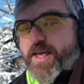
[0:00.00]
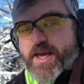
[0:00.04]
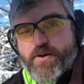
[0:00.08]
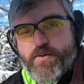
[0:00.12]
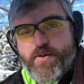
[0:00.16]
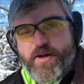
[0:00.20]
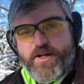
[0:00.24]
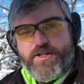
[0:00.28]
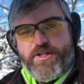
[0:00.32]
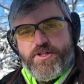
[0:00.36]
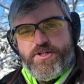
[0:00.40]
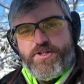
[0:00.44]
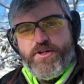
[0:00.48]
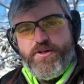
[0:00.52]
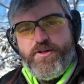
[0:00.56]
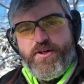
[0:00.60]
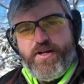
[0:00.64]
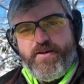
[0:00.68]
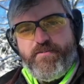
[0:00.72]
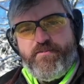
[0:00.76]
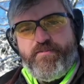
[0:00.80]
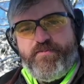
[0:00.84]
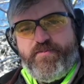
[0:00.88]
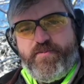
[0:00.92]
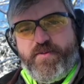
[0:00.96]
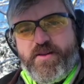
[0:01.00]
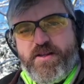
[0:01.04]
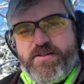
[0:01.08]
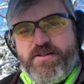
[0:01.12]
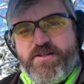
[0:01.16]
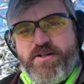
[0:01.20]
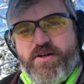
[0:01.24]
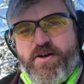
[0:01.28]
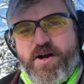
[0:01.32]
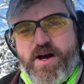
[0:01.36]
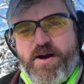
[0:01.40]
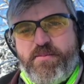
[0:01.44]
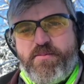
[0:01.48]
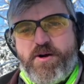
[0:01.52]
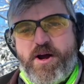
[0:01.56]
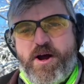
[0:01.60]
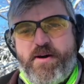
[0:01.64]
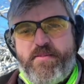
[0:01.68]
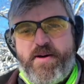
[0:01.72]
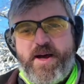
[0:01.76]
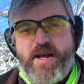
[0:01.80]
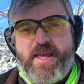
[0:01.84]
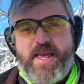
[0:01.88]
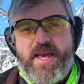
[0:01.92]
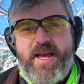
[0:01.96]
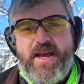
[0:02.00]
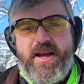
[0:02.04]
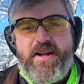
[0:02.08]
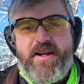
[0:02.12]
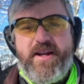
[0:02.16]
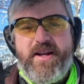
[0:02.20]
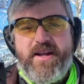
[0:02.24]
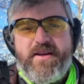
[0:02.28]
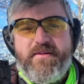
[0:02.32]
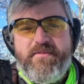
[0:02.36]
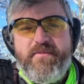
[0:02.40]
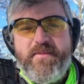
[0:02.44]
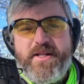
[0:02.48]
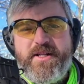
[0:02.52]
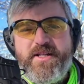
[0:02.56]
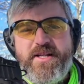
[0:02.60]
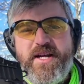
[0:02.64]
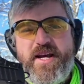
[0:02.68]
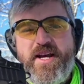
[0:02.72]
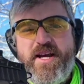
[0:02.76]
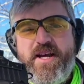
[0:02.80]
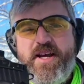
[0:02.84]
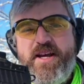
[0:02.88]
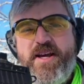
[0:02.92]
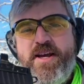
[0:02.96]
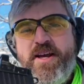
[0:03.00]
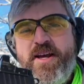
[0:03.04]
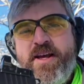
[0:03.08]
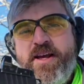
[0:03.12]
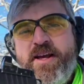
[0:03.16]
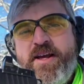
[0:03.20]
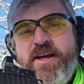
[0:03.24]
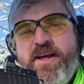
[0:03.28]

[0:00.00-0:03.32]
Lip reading: can't wait to shoot it. So I brought my Canik Mate